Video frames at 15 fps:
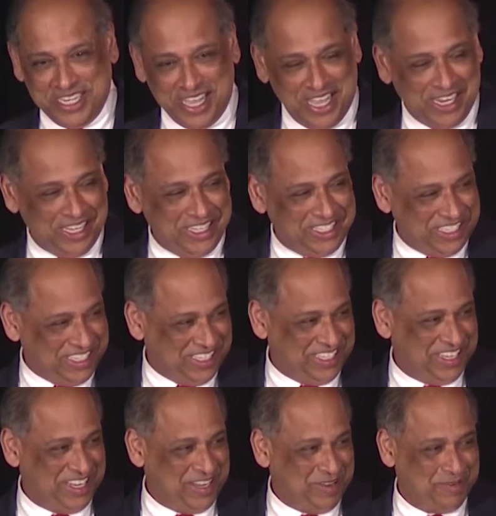talent,
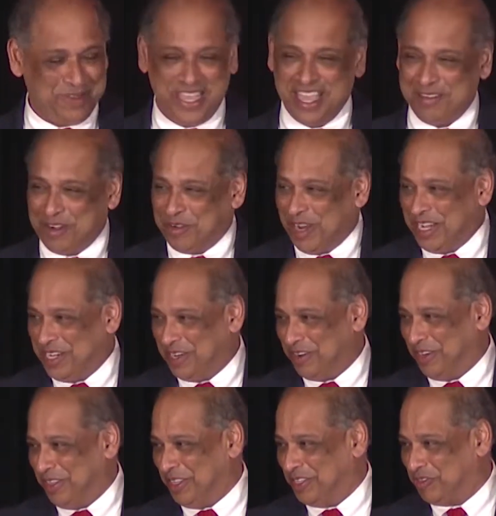we have it right
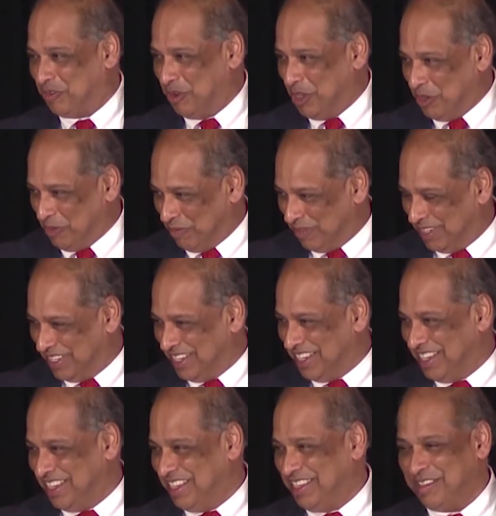here in this room.
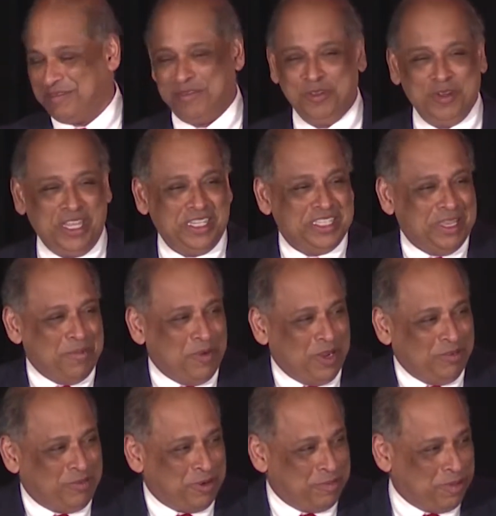If you need
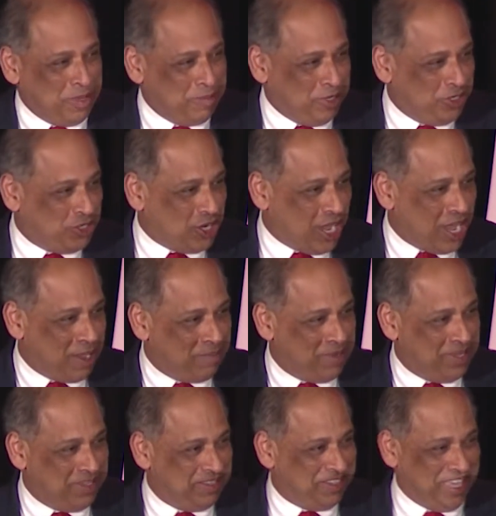someone for a permanent job,
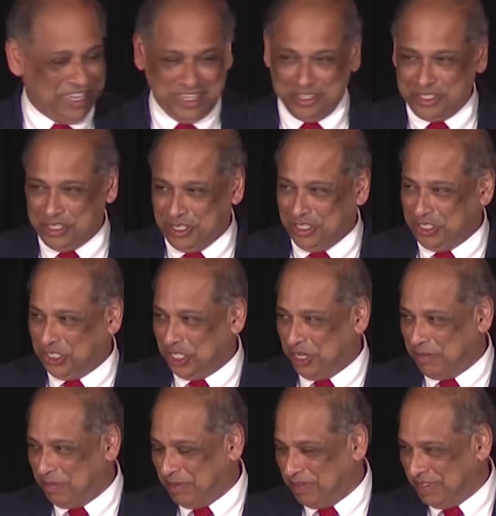an
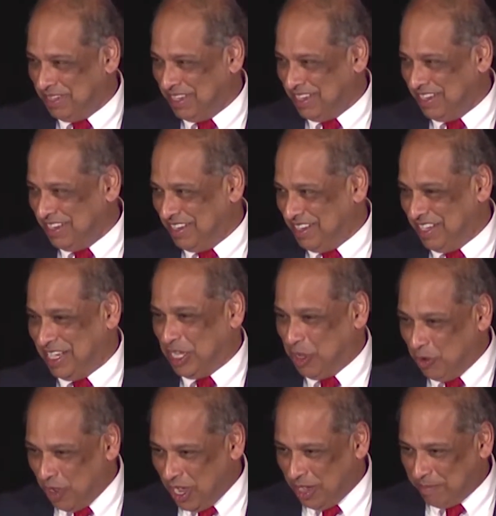internship, a
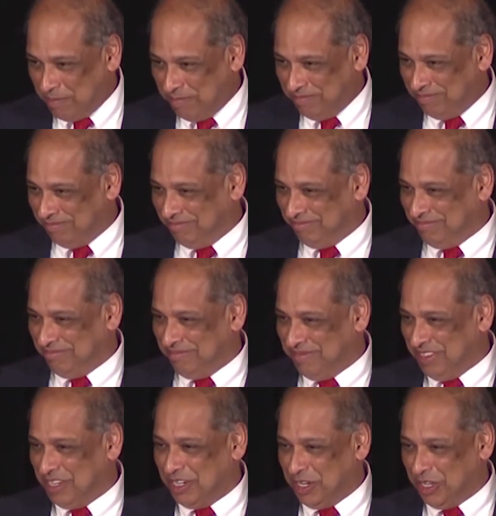co-op,
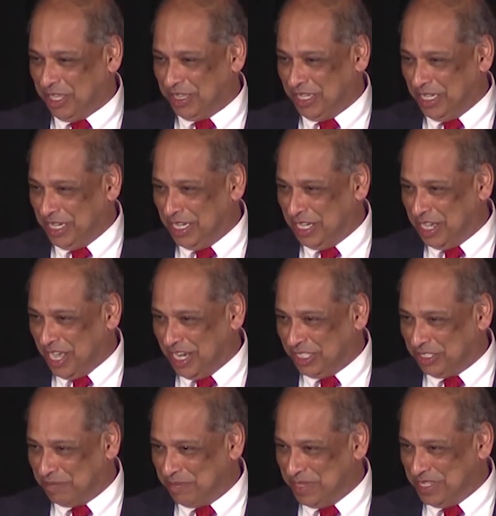look at the Lindner
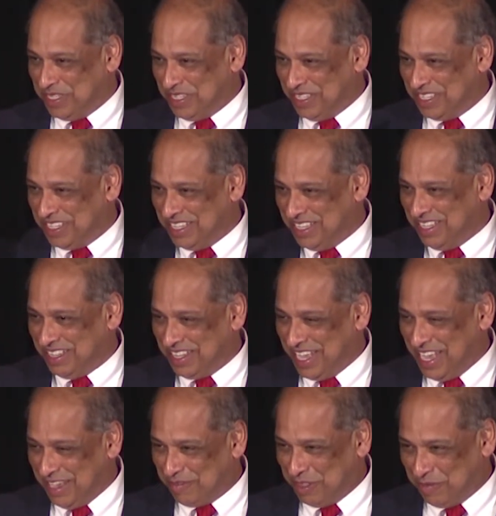College of Business. They
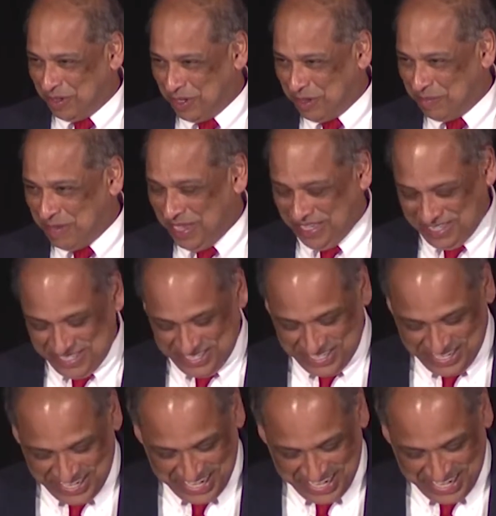have the very best.